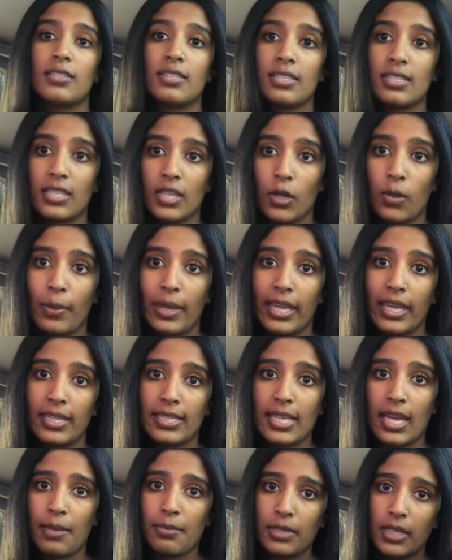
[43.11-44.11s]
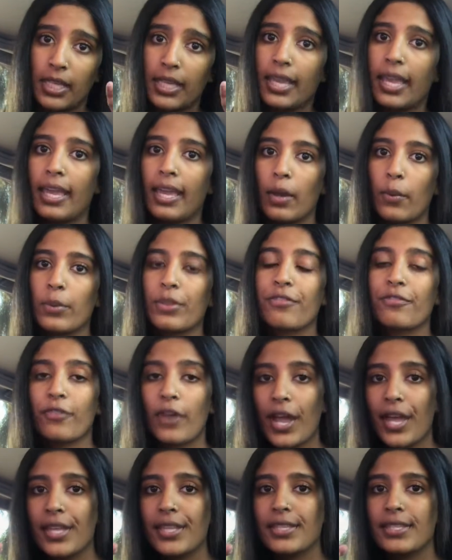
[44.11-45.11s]
still making time to like hang out with
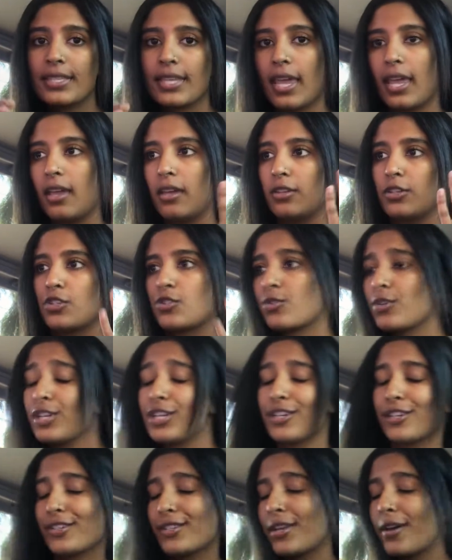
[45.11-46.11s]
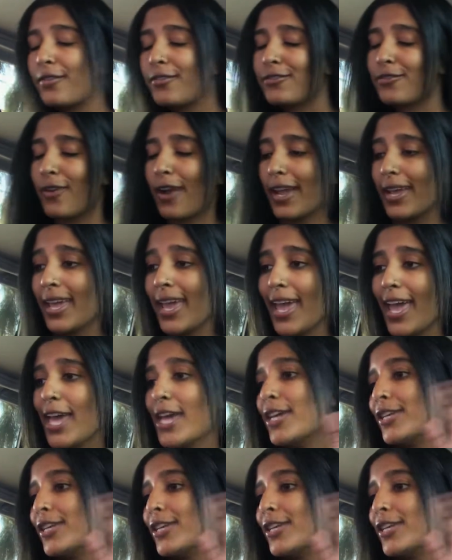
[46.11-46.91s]
friends and treat yourself right.